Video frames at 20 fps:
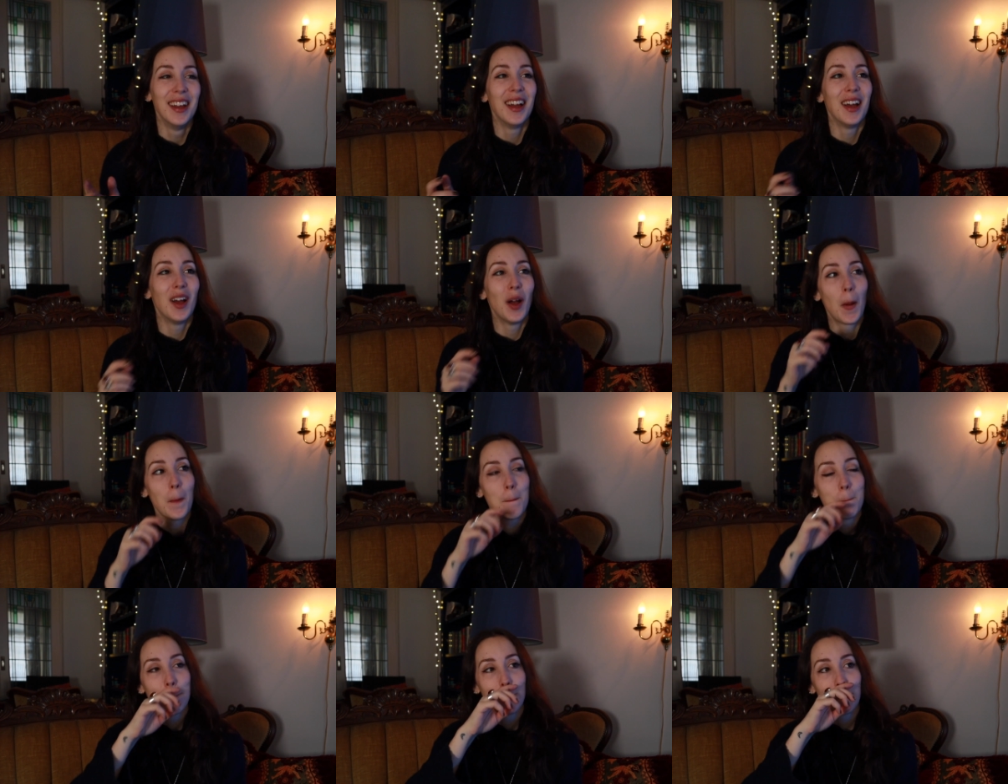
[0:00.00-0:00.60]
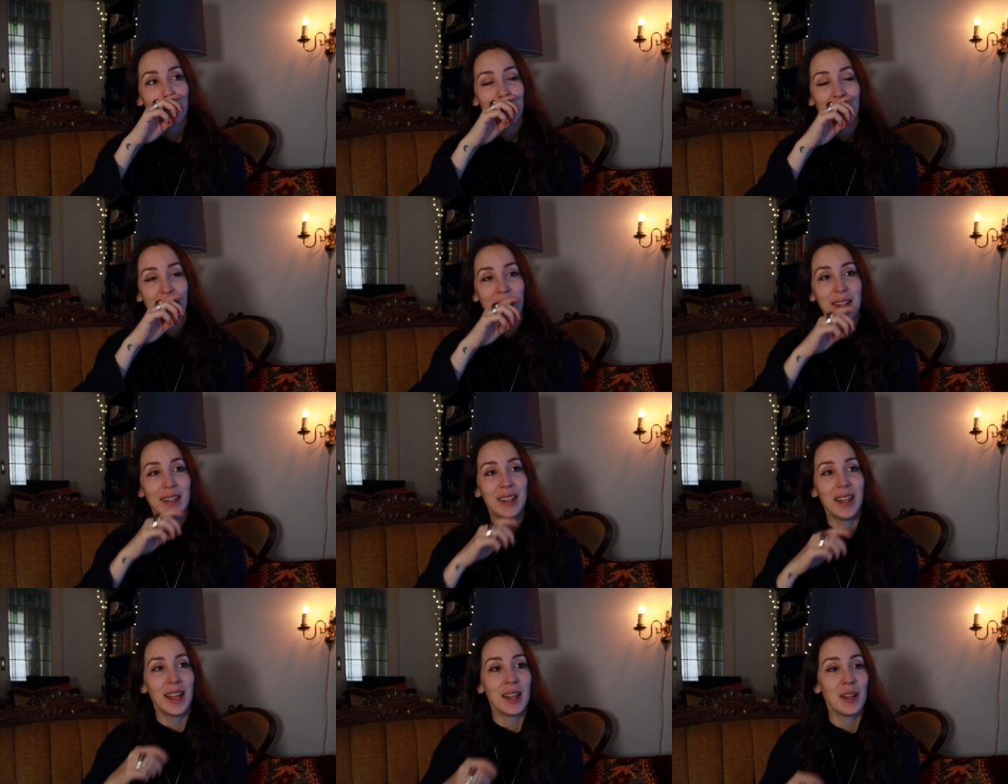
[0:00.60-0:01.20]
Um,
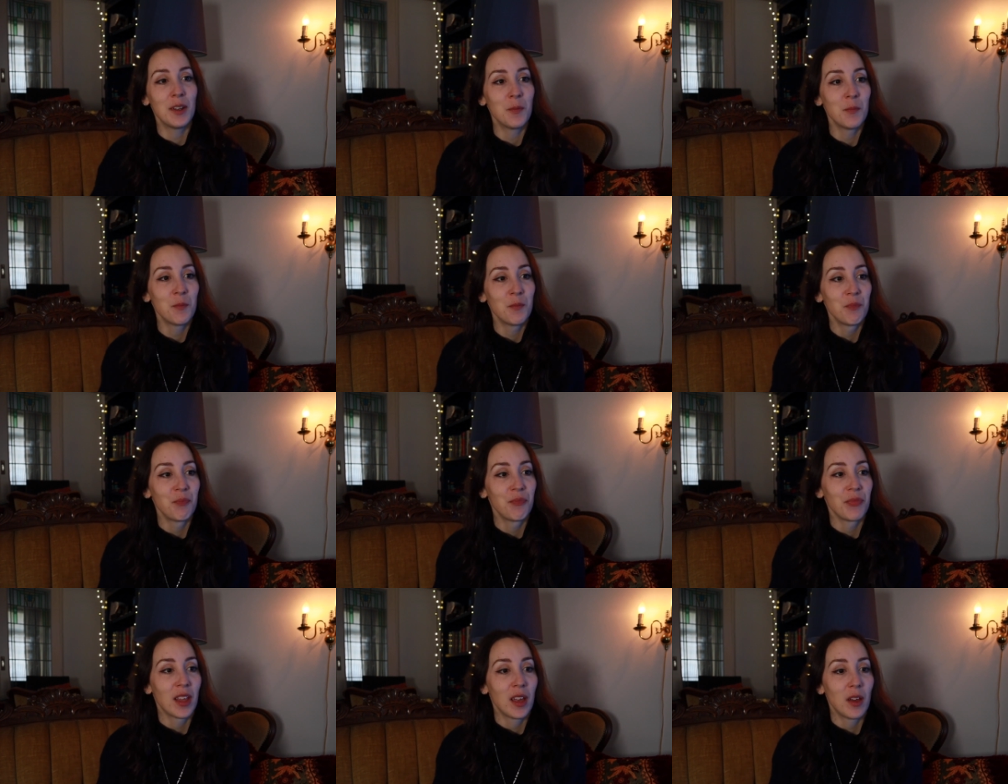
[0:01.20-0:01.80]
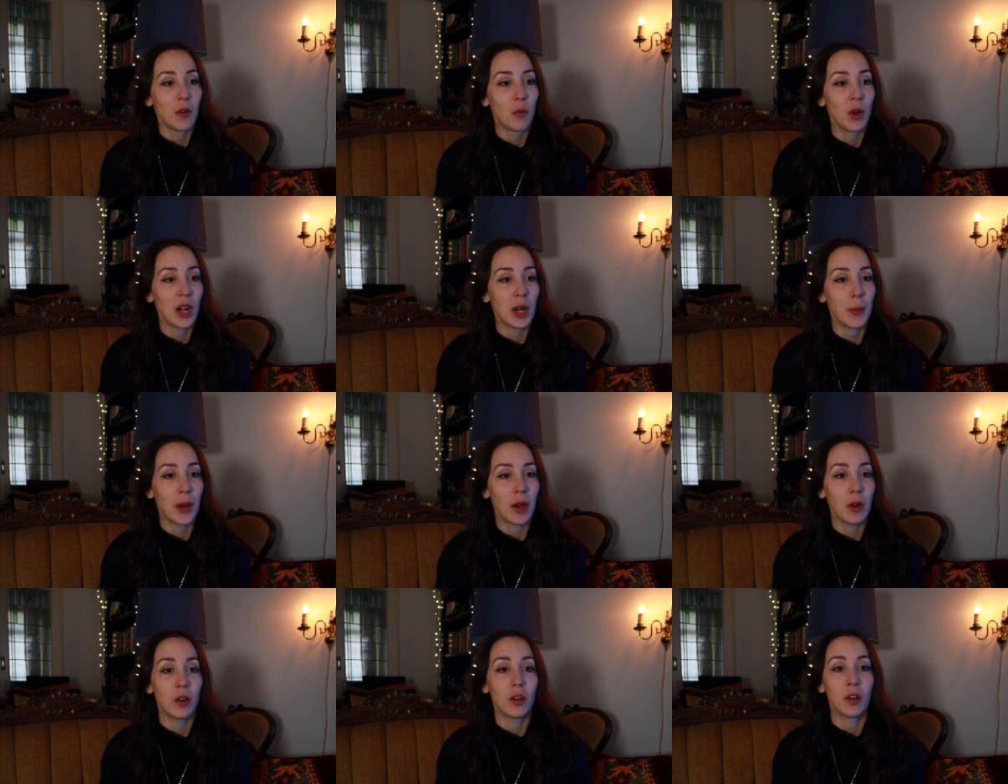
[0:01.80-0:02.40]
and then what
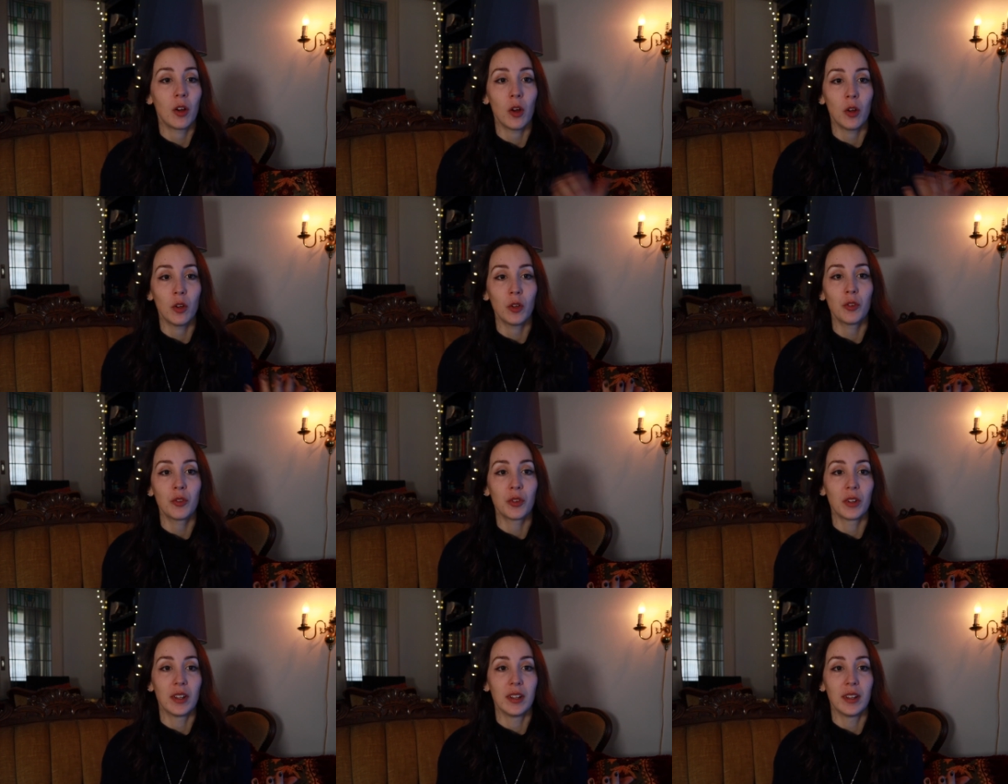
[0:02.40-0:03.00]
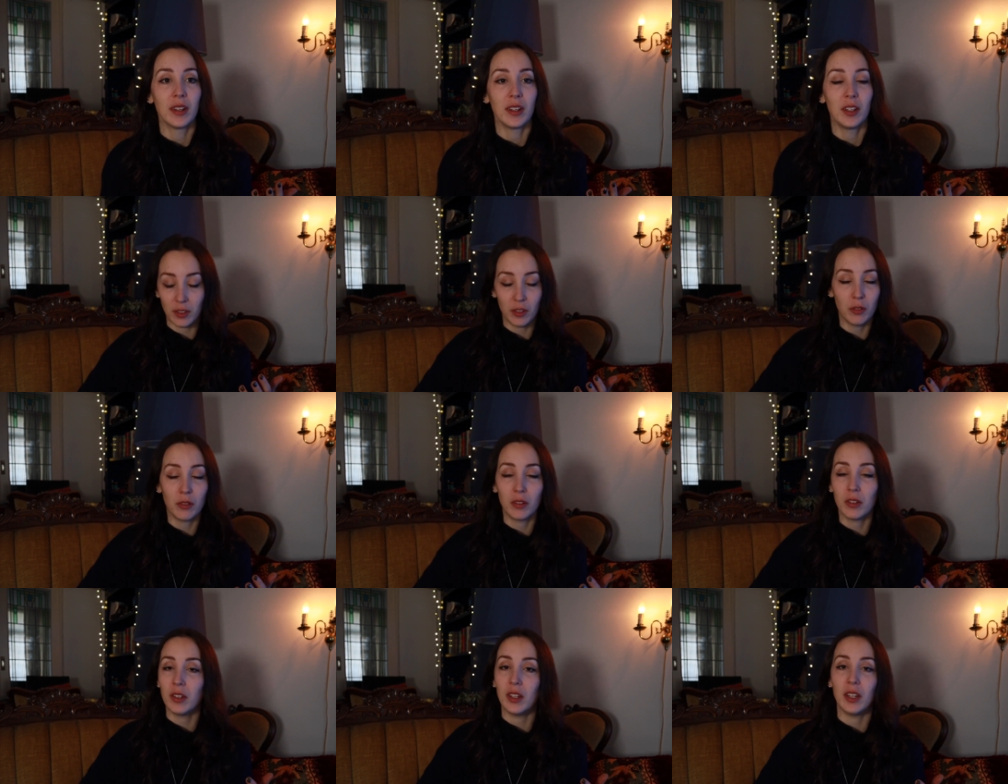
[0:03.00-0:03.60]
about a cauldron?
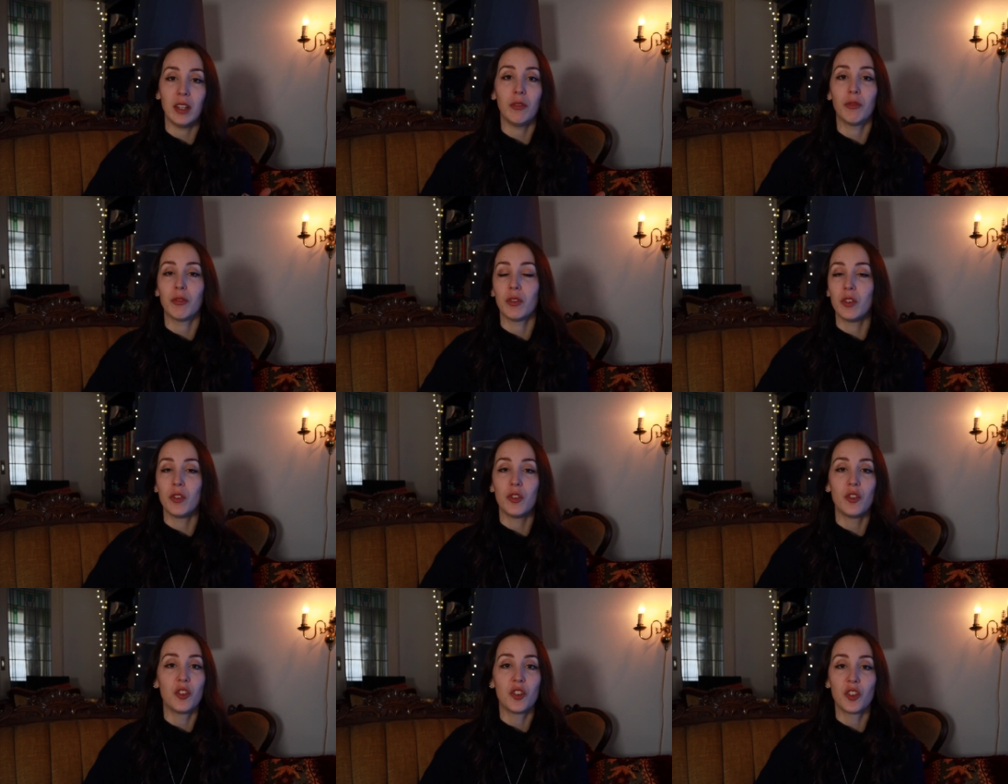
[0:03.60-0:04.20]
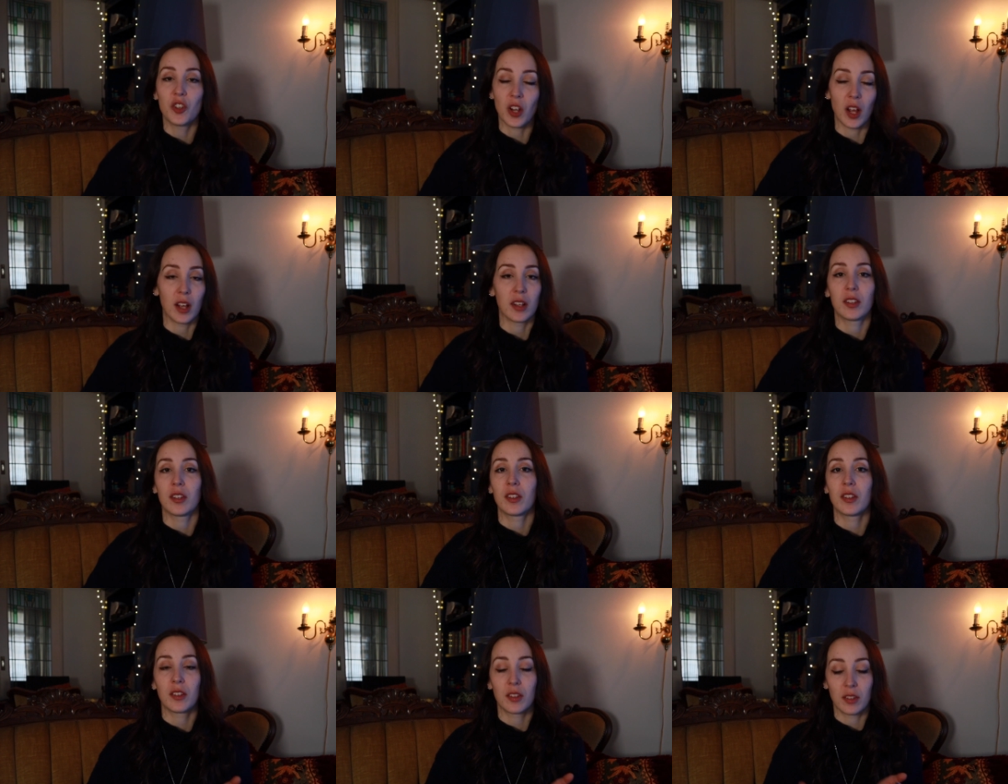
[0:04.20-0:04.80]
You could even
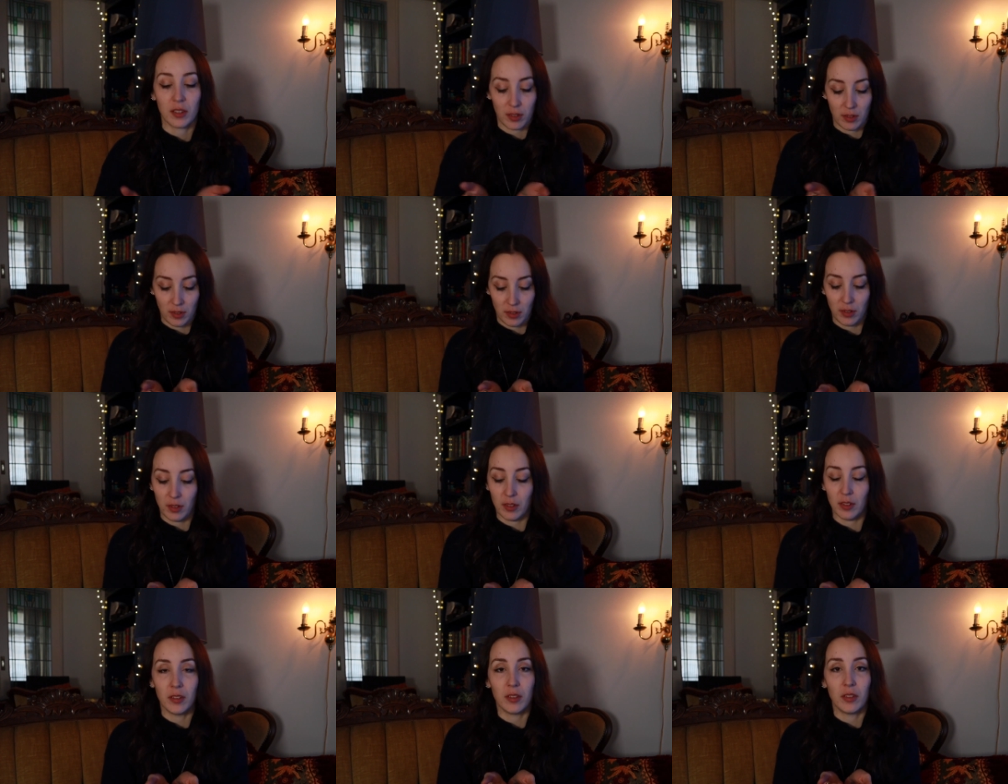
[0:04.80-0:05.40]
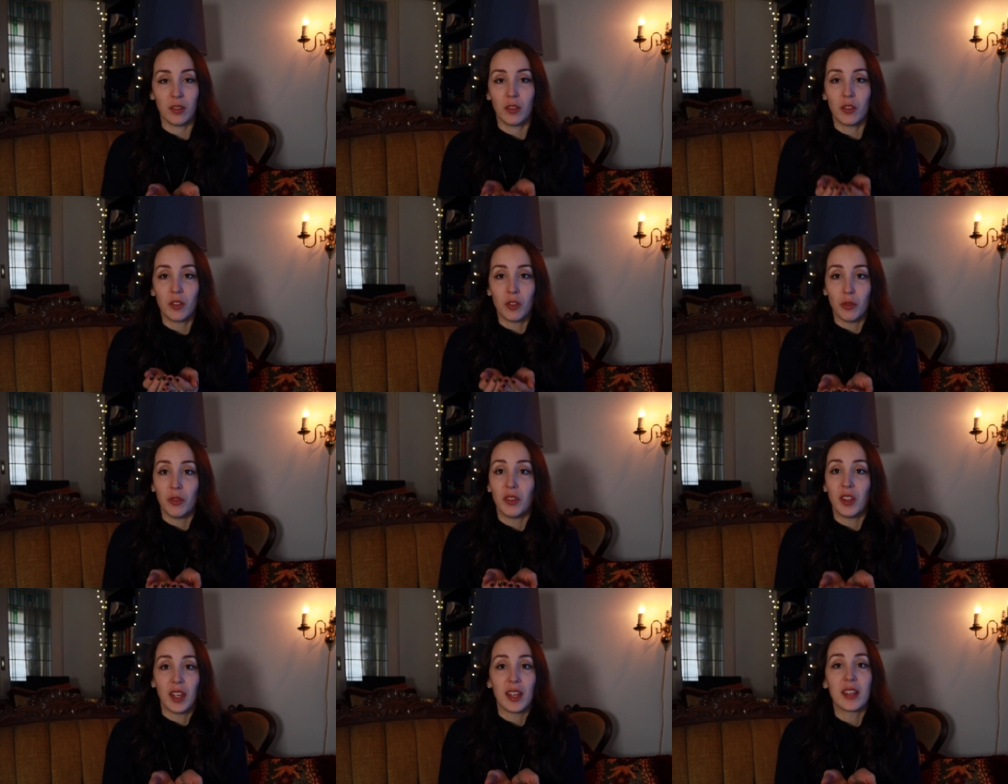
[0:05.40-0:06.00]
just
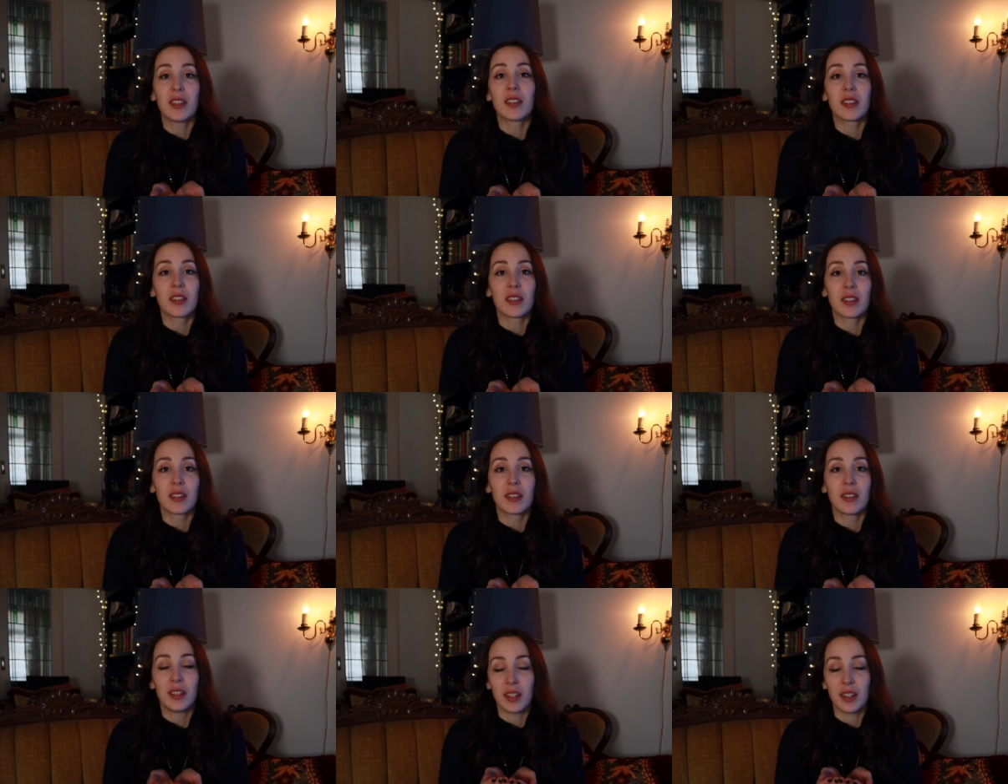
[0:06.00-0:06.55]
do this.